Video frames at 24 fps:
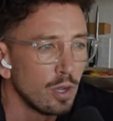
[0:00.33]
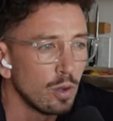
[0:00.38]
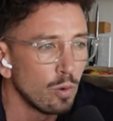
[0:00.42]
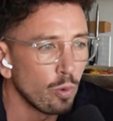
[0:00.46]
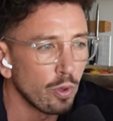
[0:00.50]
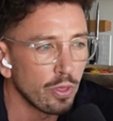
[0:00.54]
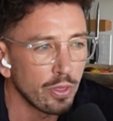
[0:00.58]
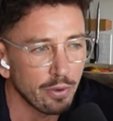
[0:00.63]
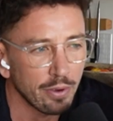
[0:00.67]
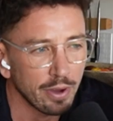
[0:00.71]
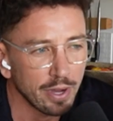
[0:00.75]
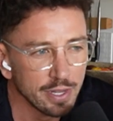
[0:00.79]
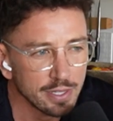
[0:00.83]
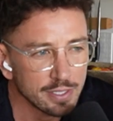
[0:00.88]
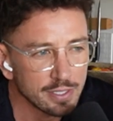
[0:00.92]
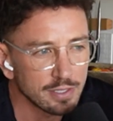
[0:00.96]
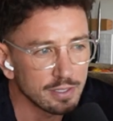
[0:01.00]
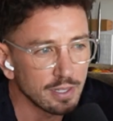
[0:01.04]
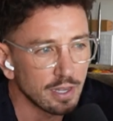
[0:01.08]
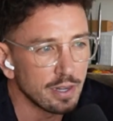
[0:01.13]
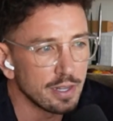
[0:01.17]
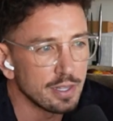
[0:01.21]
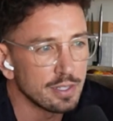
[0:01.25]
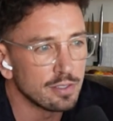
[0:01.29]
were there any
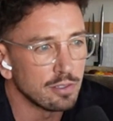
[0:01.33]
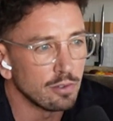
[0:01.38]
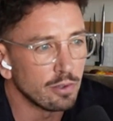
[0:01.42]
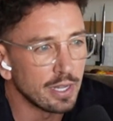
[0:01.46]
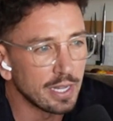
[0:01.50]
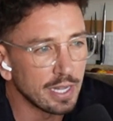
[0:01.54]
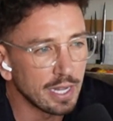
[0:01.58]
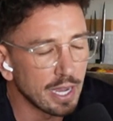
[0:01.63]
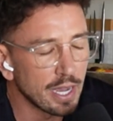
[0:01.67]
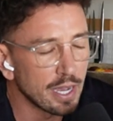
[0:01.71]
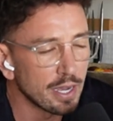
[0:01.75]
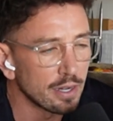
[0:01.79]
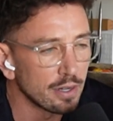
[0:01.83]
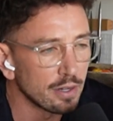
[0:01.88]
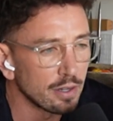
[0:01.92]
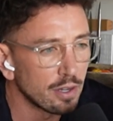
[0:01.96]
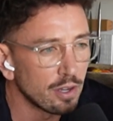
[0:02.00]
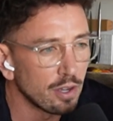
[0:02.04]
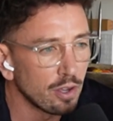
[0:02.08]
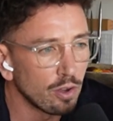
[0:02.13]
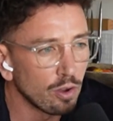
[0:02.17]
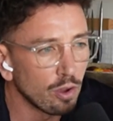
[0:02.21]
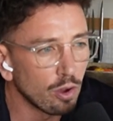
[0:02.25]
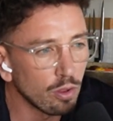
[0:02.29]
studies looking at
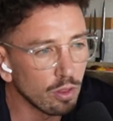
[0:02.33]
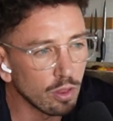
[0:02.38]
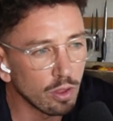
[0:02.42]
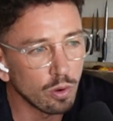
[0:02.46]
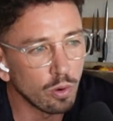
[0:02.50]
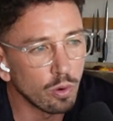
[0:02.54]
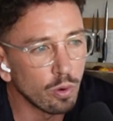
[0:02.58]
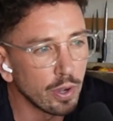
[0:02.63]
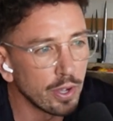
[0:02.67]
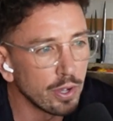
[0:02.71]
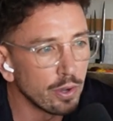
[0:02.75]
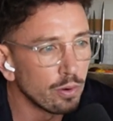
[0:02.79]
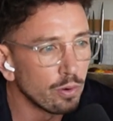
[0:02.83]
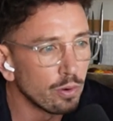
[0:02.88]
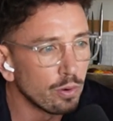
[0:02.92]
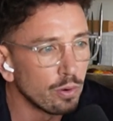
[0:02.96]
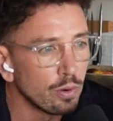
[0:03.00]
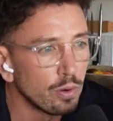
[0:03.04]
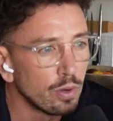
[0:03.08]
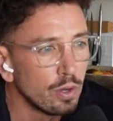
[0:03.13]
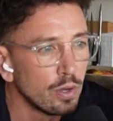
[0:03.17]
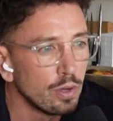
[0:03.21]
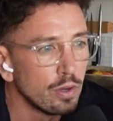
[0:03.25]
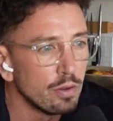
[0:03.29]
canola
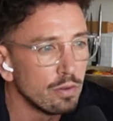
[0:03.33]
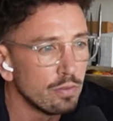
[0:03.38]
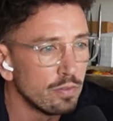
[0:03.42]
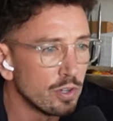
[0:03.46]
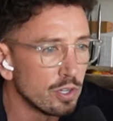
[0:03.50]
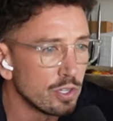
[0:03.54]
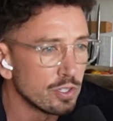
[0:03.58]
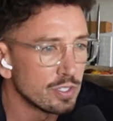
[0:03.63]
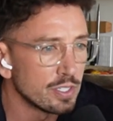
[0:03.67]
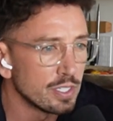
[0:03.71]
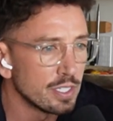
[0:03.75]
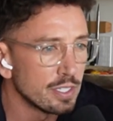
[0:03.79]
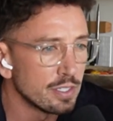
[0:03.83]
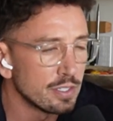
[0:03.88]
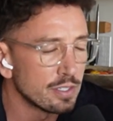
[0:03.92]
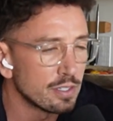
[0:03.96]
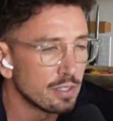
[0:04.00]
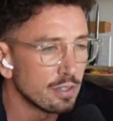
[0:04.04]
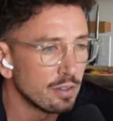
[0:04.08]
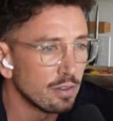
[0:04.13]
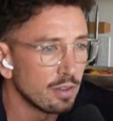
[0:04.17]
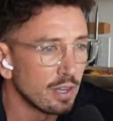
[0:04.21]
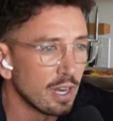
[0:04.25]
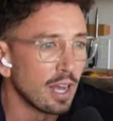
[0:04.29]
oil
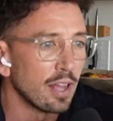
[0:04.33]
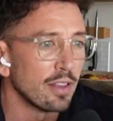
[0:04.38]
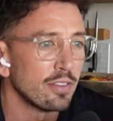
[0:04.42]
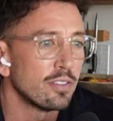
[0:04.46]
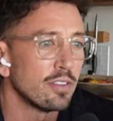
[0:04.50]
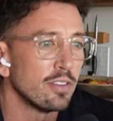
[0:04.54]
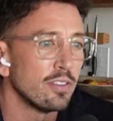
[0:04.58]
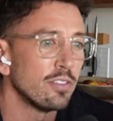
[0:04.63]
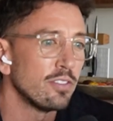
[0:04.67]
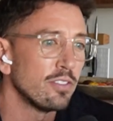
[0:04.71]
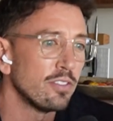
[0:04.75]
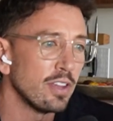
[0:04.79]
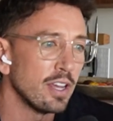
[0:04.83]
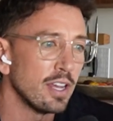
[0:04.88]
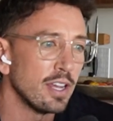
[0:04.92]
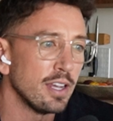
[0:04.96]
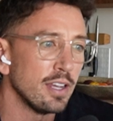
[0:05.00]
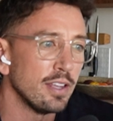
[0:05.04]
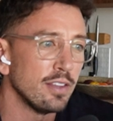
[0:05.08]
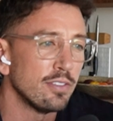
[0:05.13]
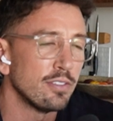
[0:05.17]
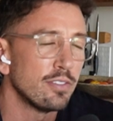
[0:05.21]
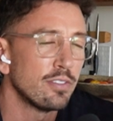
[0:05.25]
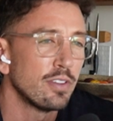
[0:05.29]
versus nuts and
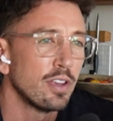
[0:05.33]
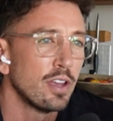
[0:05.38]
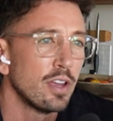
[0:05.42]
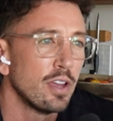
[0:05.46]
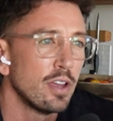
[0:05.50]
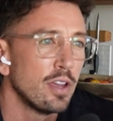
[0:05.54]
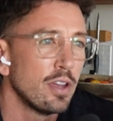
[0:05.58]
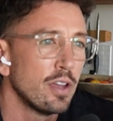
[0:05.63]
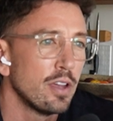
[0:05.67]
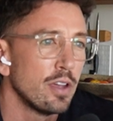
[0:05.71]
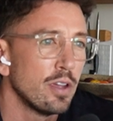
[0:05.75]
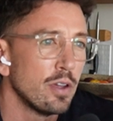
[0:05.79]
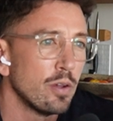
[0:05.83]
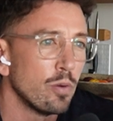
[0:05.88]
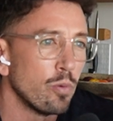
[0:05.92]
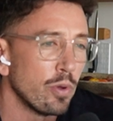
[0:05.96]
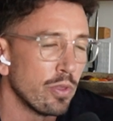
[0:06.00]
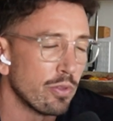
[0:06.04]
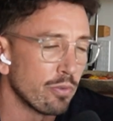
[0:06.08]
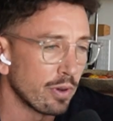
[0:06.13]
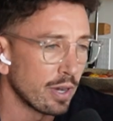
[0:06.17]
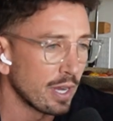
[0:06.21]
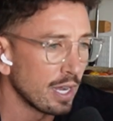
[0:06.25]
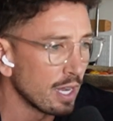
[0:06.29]
seeds
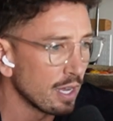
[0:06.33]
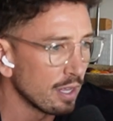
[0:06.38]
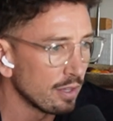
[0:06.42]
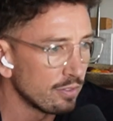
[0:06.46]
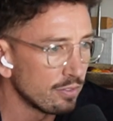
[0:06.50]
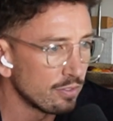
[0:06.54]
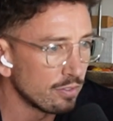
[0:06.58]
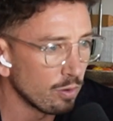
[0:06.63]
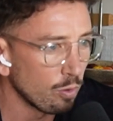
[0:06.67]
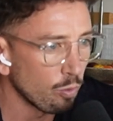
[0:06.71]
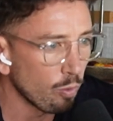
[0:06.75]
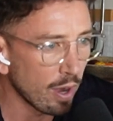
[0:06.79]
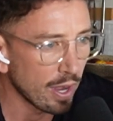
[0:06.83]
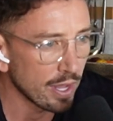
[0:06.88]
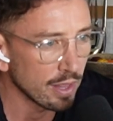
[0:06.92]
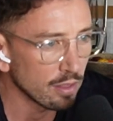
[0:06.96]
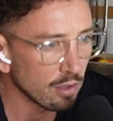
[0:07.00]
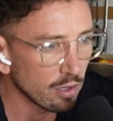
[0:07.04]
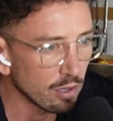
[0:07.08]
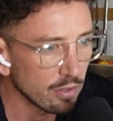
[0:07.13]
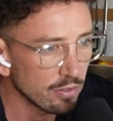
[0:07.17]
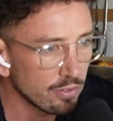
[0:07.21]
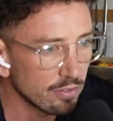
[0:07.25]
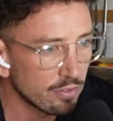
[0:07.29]
with regards to weight
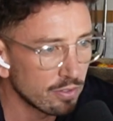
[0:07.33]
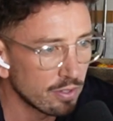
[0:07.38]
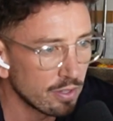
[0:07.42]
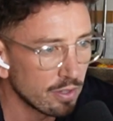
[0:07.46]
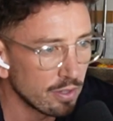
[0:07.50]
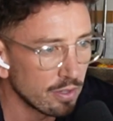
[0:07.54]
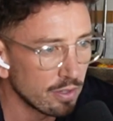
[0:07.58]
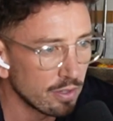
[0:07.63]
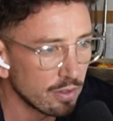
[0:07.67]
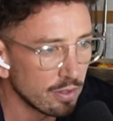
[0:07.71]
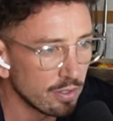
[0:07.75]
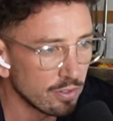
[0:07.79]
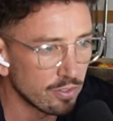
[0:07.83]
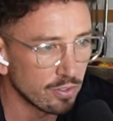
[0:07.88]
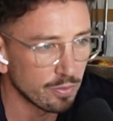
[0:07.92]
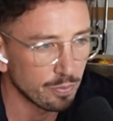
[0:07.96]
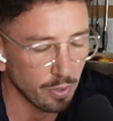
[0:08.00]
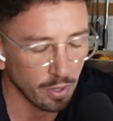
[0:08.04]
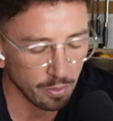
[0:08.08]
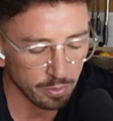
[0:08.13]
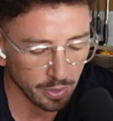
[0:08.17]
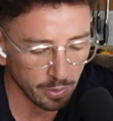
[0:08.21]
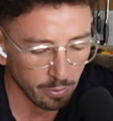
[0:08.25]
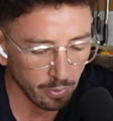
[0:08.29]
loss? This is
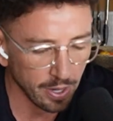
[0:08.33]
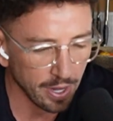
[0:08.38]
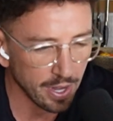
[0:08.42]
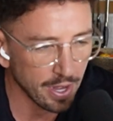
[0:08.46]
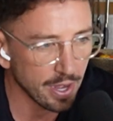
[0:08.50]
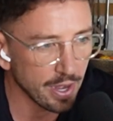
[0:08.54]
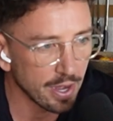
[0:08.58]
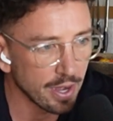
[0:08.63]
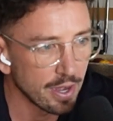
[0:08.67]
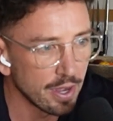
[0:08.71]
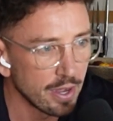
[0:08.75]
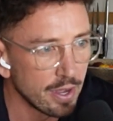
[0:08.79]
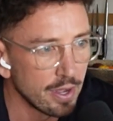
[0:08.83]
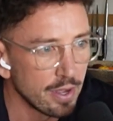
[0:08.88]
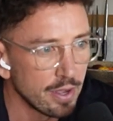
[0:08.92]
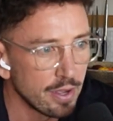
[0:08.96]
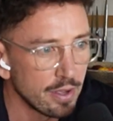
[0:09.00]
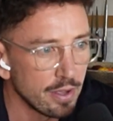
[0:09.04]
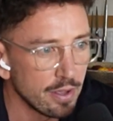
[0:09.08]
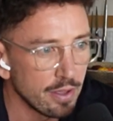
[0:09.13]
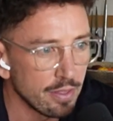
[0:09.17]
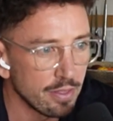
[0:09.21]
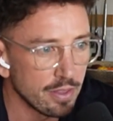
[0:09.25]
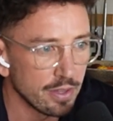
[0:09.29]
probably where
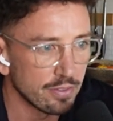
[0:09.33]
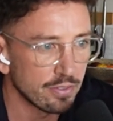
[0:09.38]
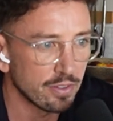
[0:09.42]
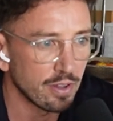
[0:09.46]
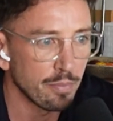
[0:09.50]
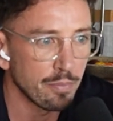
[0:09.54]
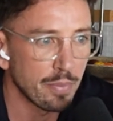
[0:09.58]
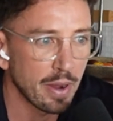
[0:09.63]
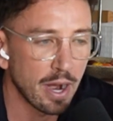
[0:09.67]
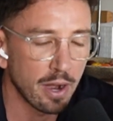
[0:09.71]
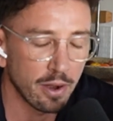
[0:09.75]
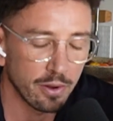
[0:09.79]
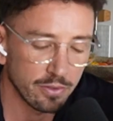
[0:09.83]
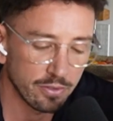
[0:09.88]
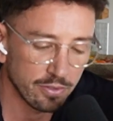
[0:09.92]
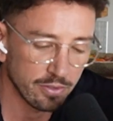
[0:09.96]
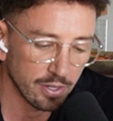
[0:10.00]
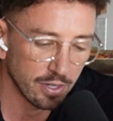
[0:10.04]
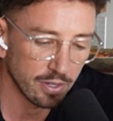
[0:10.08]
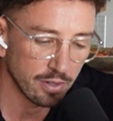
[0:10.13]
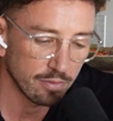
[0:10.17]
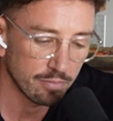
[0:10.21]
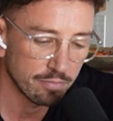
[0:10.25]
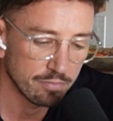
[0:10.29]
this
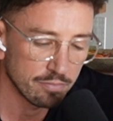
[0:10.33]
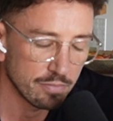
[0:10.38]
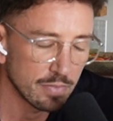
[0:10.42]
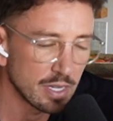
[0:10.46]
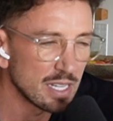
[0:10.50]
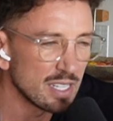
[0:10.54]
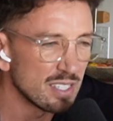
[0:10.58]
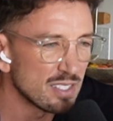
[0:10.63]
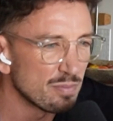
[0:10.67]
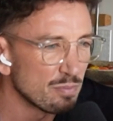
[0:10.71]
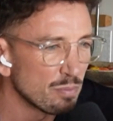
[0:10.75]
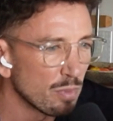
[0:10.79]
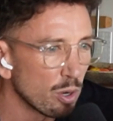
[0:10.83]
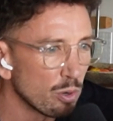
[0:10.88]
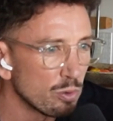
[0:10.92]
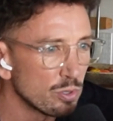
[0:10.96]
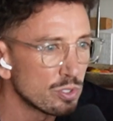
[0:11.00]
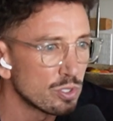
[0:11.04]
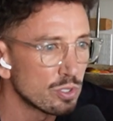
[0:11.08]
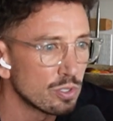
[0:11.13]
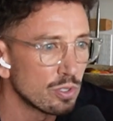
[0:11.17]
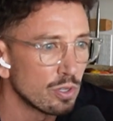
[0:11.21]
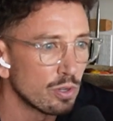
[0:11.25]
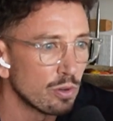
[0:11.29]
comparison is
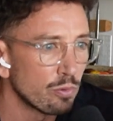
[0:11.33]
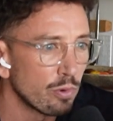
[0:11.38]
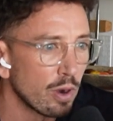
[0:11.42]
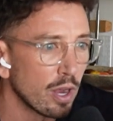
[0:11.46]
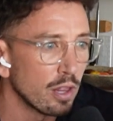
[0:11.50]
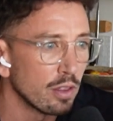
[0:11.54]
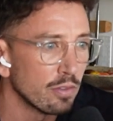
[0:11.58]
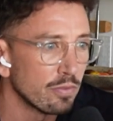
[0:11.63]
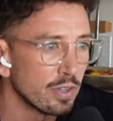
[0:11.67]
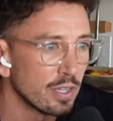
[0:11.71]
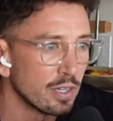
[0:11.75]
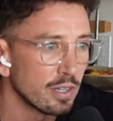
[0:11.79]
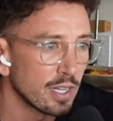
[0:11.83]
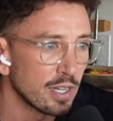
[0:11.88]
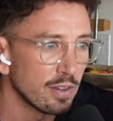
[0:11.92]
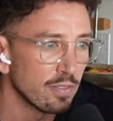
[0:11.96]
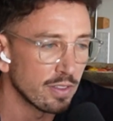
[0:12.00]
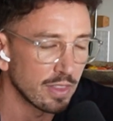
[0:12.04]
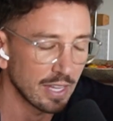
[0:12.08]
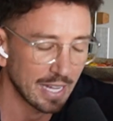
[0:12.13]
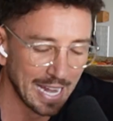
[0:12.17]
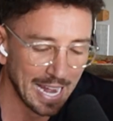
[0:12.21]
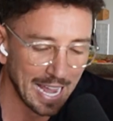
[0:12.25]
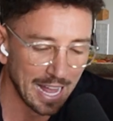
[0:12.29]
most relevant
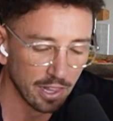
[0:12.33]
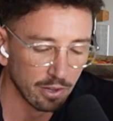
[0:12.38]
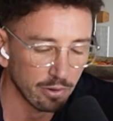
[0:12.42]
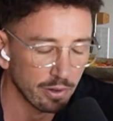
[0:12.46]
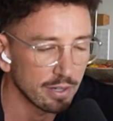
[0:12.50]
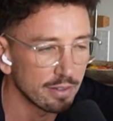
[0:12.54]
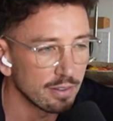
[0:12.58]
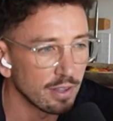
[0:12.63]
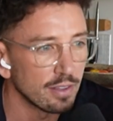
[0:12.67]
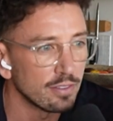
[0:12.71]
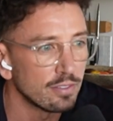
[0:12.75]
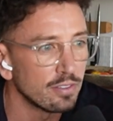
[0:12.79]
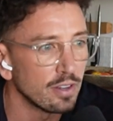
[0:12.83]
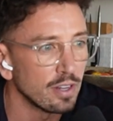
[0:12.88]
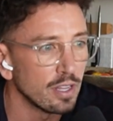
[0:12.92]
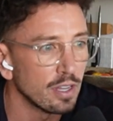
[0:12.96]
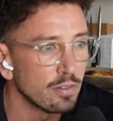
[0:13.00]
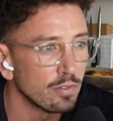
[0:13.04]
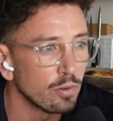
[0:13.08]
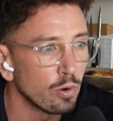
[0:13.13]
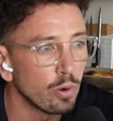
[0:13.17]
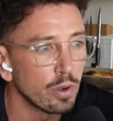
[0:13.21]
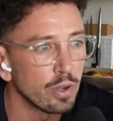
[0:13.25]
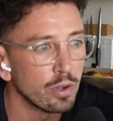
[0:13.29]
given the calorie density
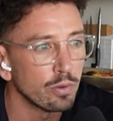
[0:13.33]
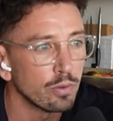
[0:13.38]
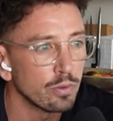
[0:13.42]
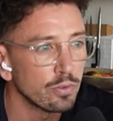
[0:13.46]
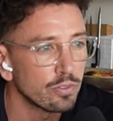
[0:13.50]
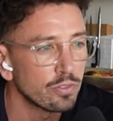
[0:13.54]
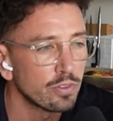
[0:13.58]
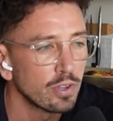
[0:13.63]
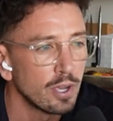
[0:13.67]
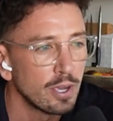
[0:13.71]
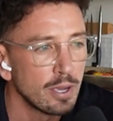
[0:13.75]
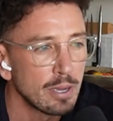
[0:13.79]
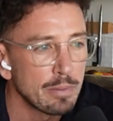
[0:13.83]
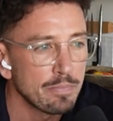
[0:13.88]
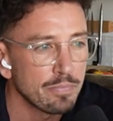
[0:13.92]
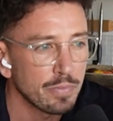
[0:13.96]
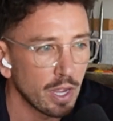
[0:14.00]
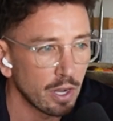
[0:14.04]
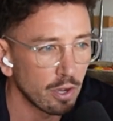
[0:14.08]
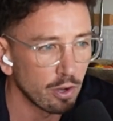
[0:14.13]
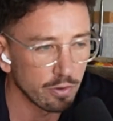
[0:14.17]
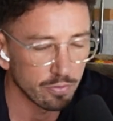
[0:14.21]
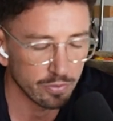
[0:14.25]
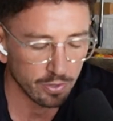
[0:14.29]
of oils.
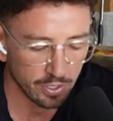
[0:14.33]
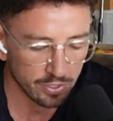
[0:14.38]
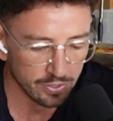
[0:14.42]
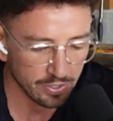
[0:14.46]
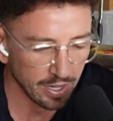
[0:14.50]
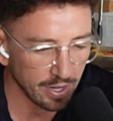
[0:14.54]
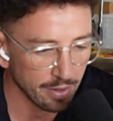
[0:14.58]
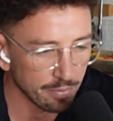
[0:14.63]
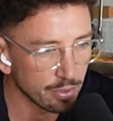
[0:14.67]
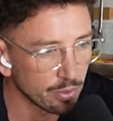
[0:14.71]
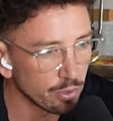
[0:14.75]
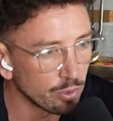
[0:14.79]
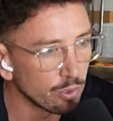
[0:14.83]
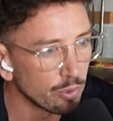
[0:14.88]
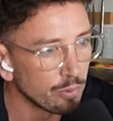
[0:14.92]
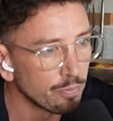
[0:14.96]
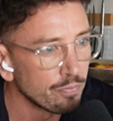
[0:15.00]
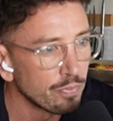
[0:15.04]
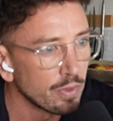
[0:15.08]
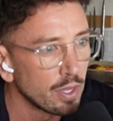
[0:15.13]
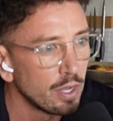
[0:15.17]
I know, for example,